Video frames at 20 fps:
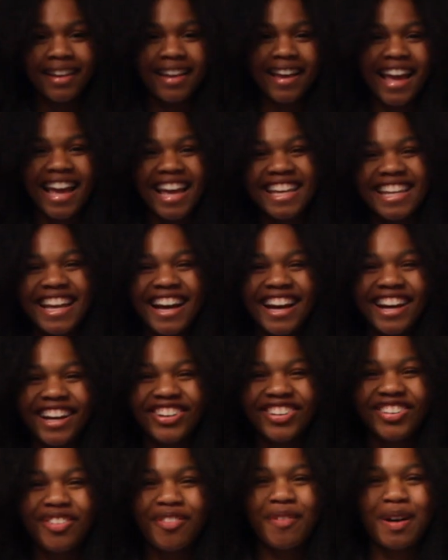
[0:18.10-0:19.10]
Hey y'all,
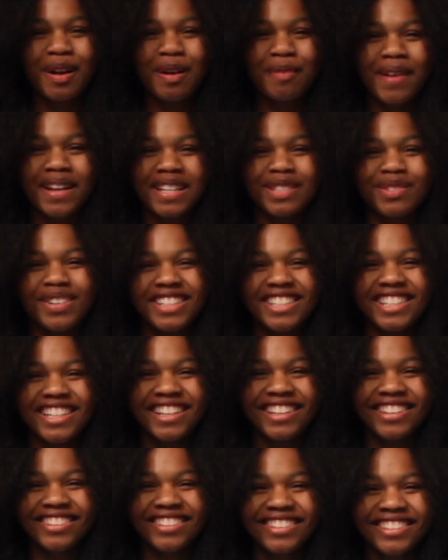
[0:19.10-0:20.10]
welcome back to my
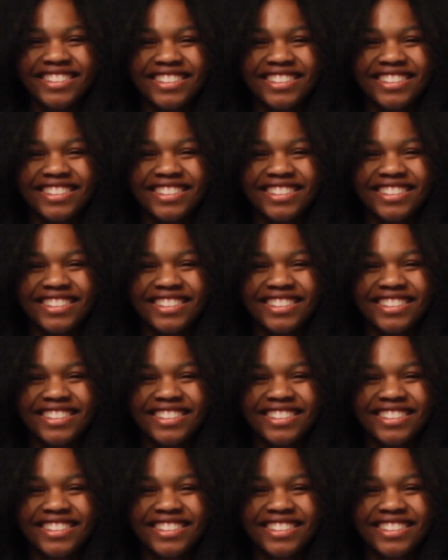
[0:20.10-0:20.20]
channel.